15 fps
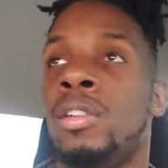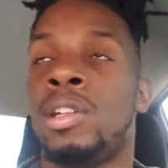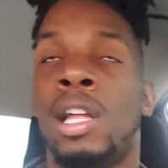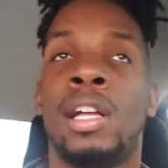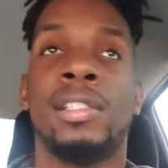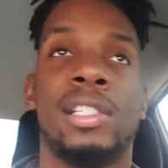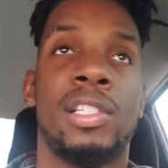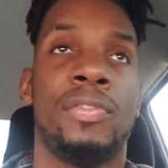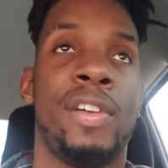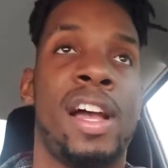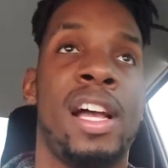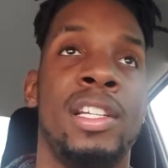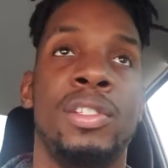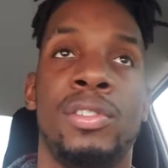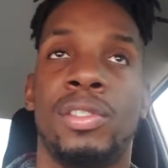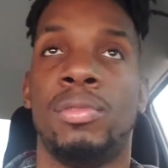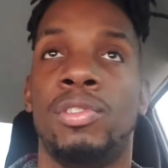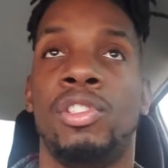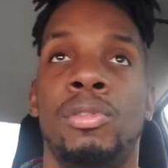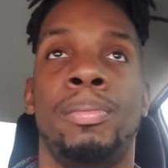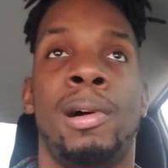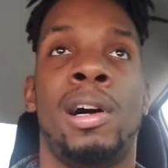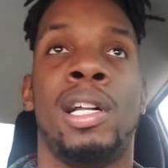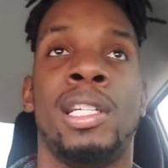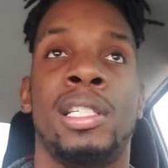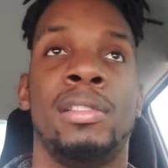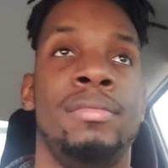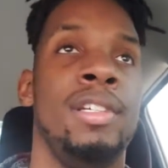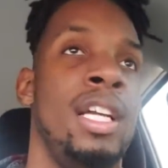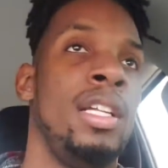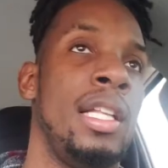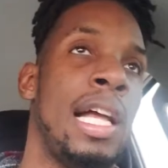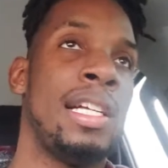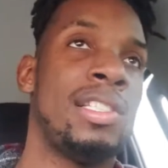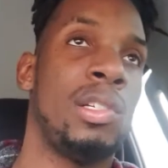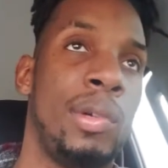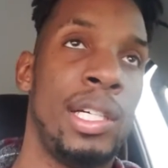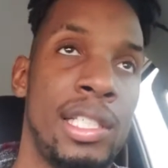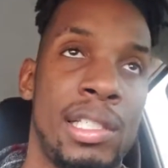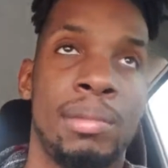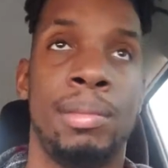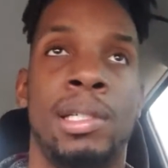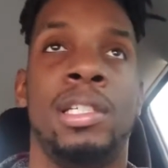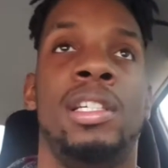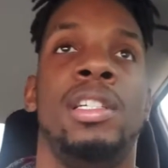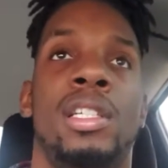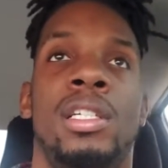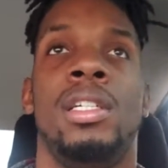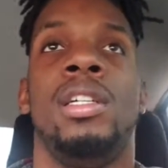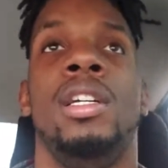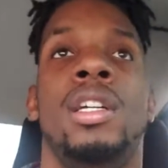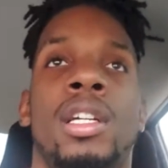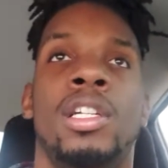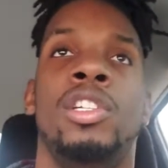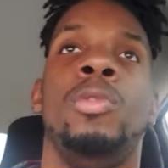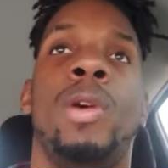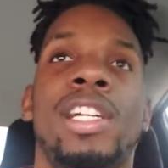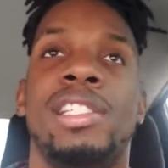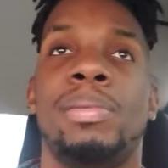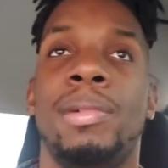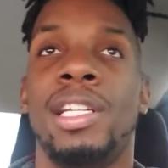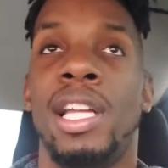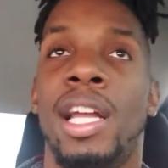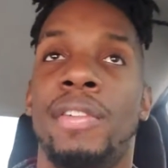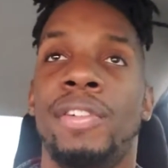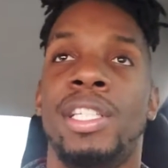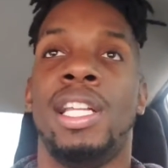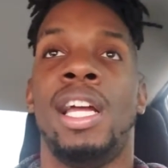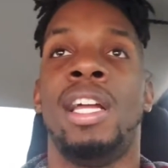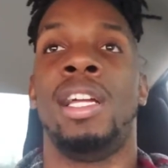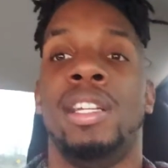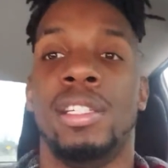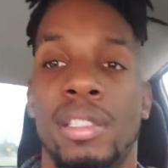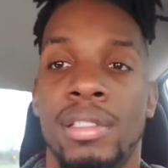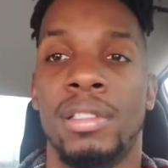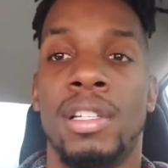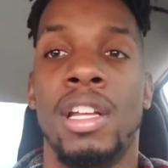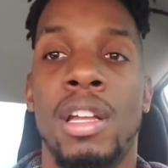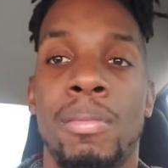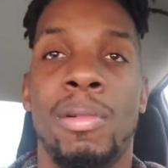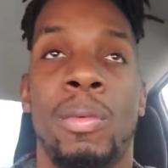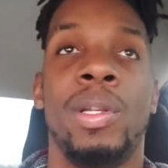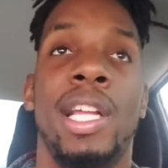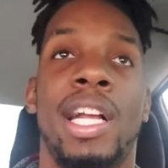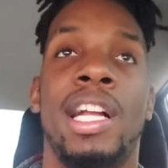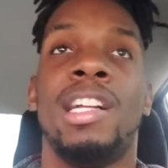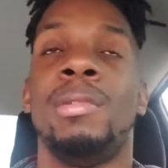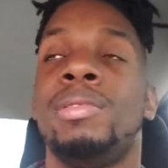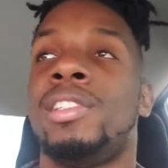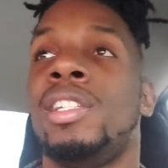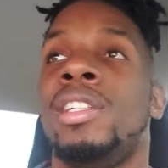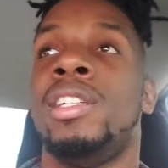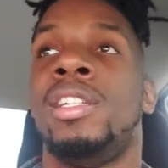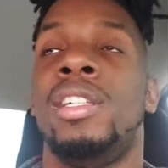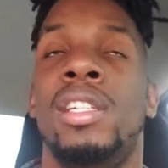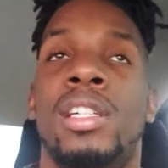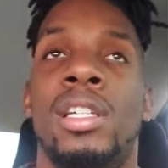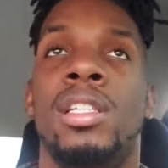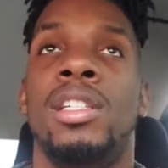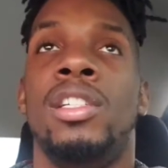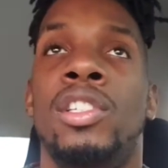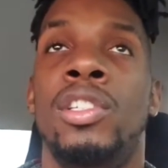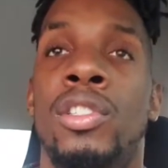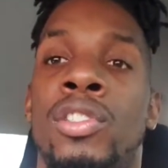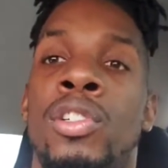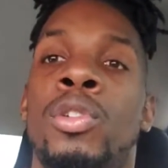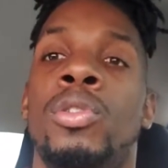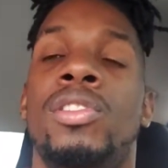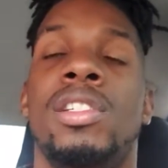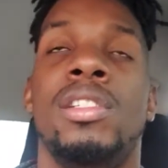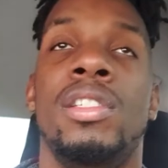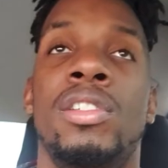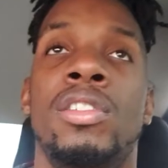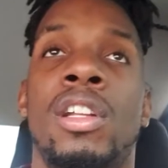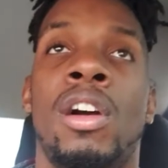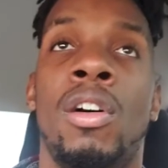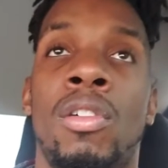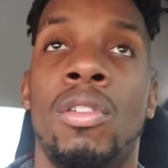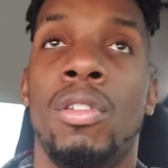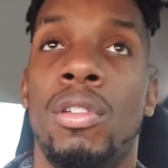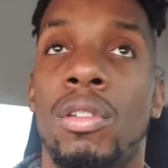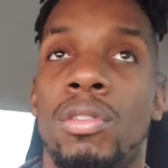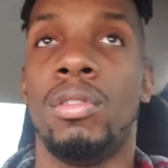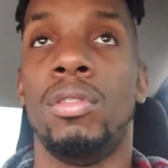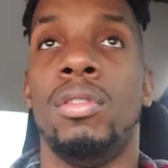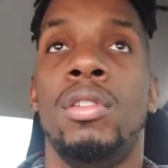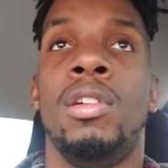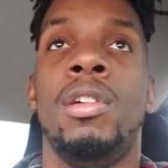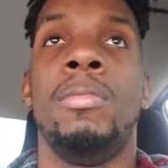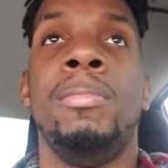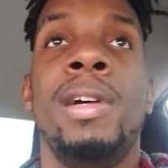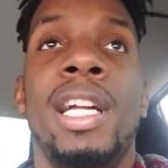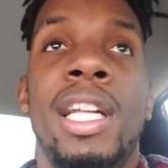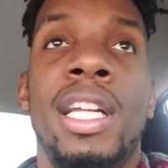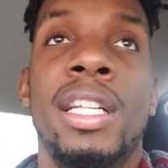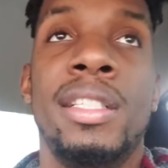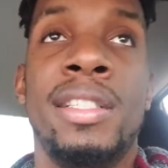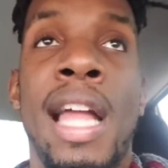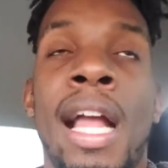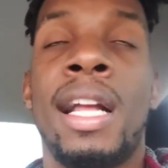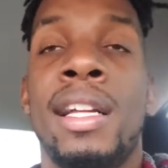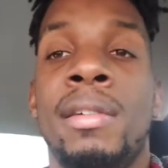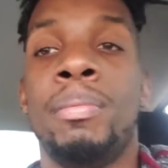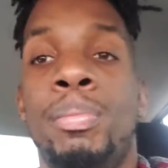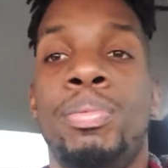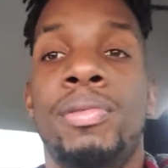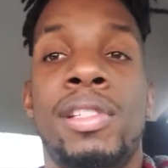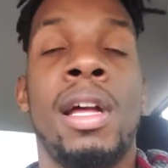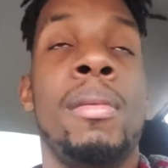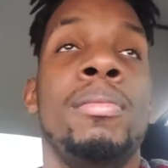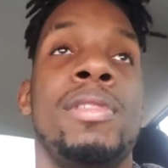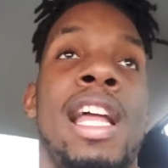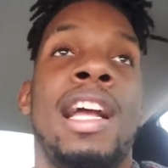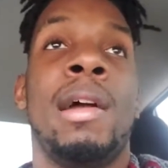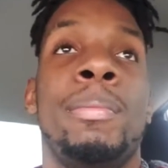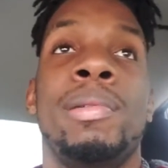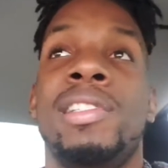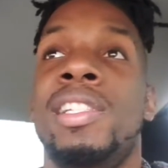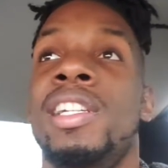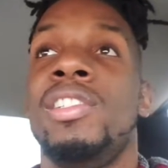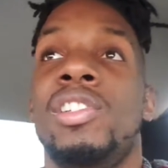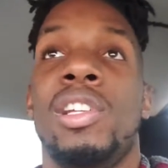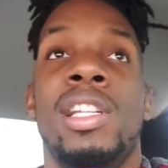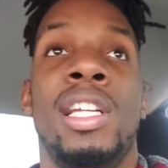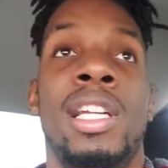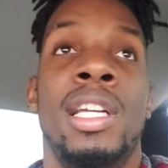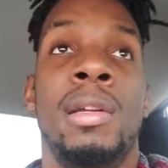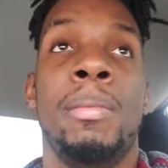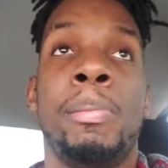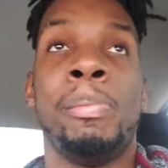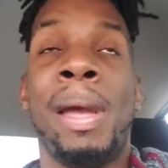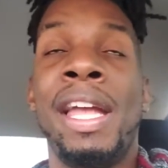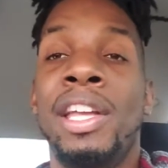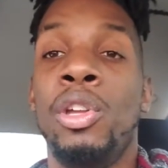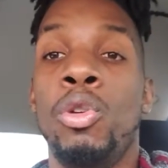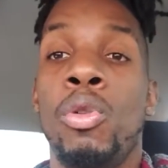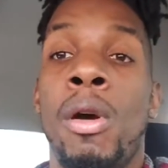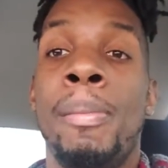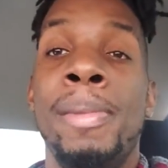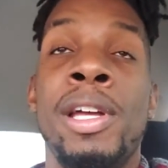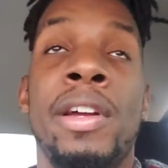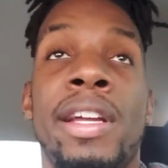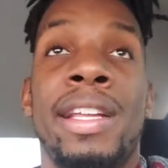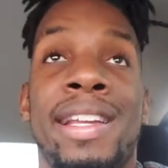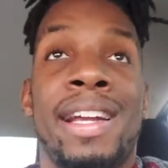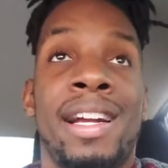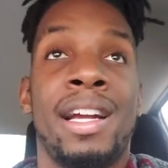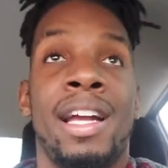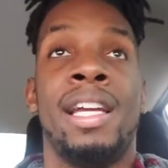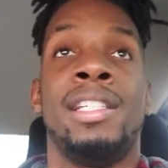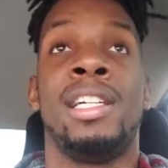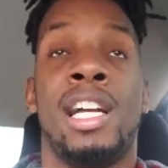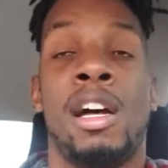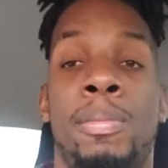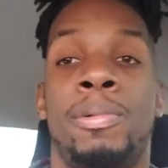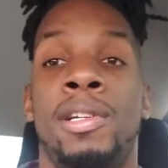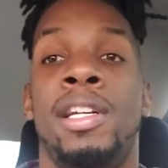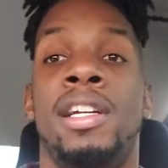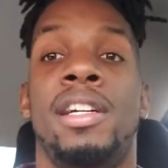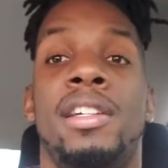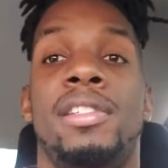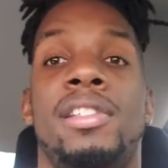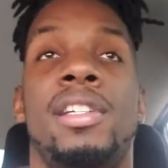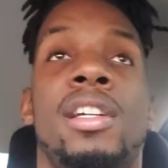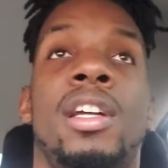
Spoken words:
lost its value as soon as you bought it. That's a waste of money. You waste money every day. But when it comes to using, you know, money that could, something that could potentially make you a millionaire in a couple years,